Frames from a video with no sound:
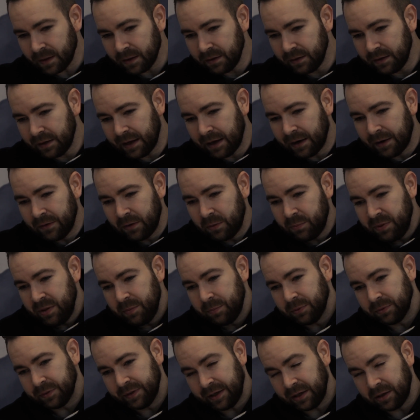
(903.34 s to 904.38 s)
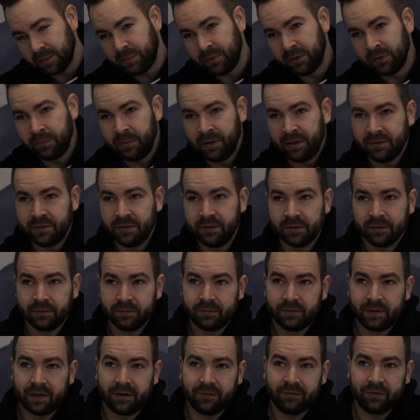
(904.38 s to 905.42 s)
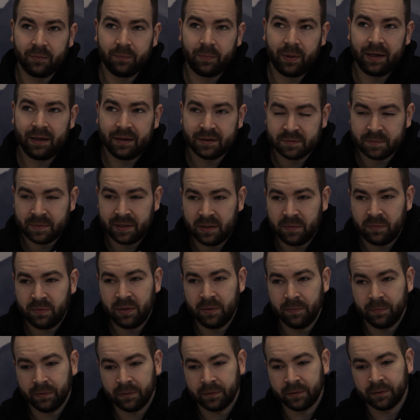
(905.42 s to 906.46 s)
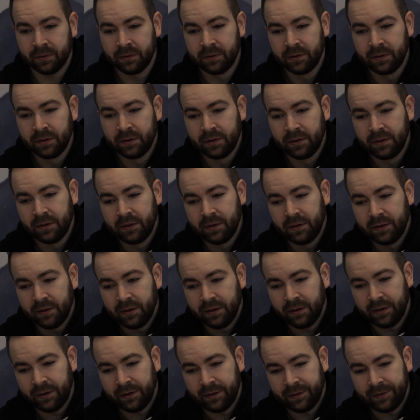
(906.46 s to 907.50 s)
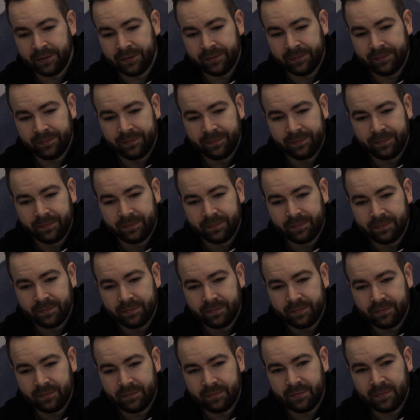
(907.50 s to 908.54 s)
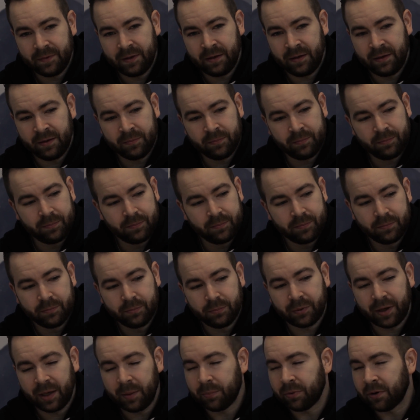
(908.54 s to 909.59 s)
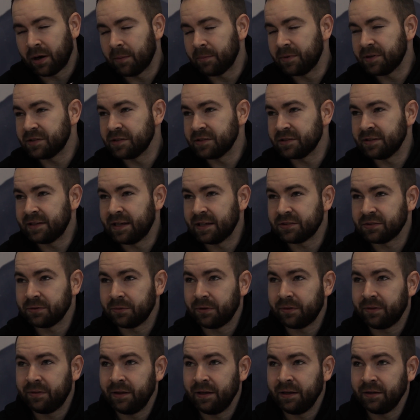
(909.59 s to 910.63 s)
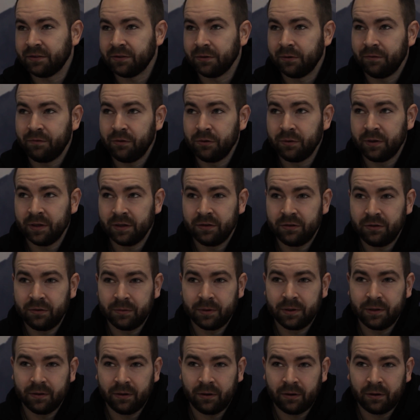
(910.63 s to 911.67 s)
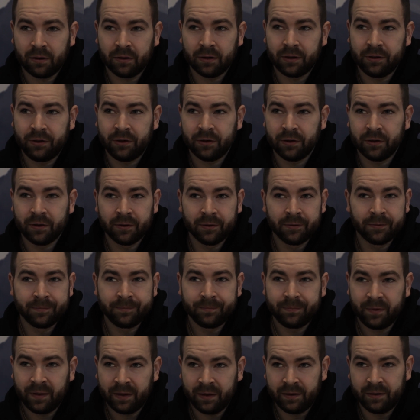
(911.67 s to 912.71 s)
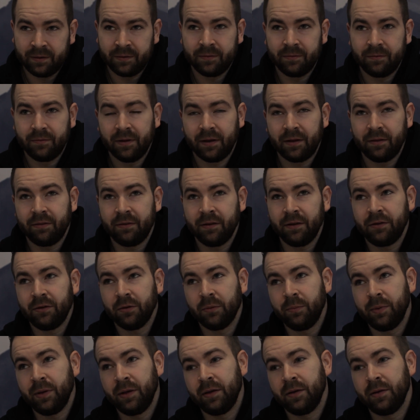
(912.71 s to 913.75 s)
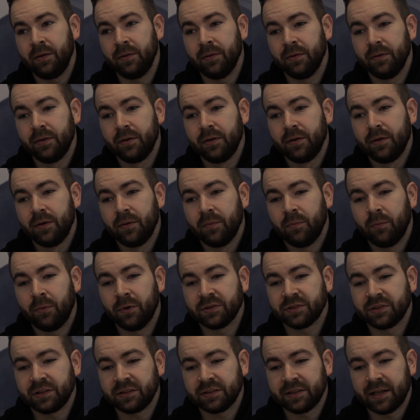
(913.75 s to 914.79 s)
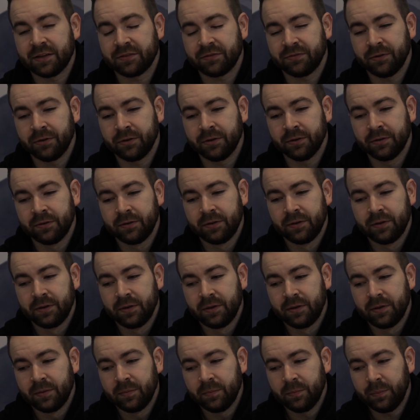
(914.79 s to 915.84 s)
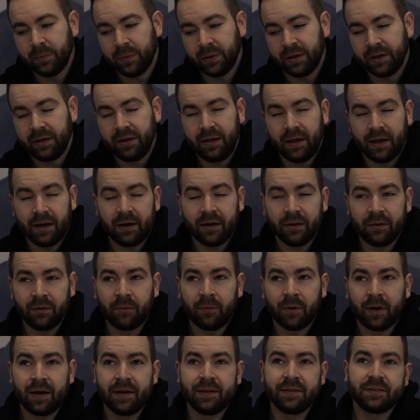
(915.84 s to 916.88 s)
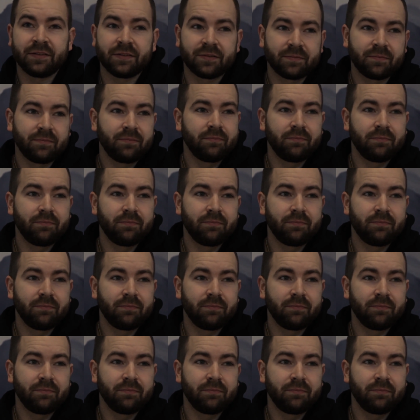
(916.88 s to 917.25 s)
get other people to help you, it means you don't have to pay as many people and break promises and that sort of thing. So if you can do it all on your own, then I think you'll be more successful. But yeah, otherwise,